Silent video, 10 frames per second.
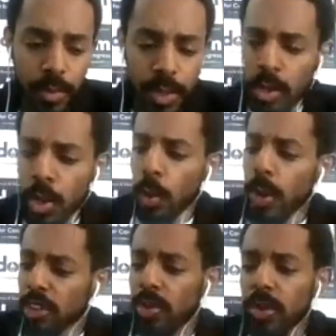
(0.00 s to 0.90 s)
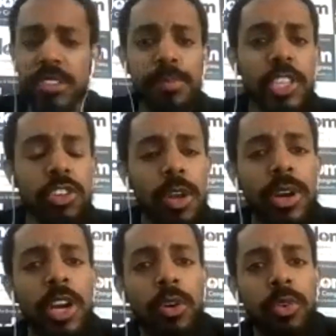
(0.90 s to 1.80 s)
We also need to make sure that we're
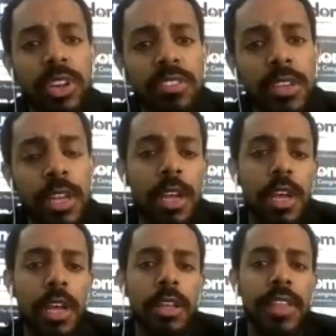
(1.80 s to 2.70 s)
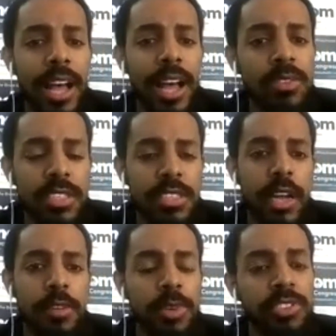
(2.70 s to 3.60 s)
increasing the housing stock,
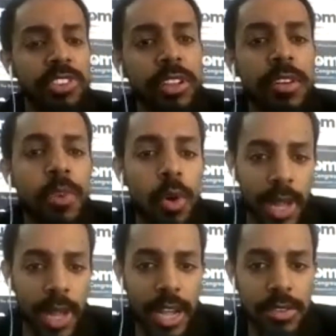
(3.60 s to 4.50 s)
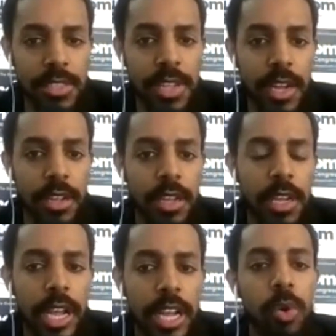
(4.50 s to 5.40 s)
particularly affordable housing stock.
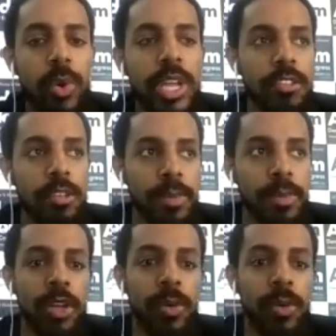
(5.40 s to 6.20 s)
And so we need to make sure that we're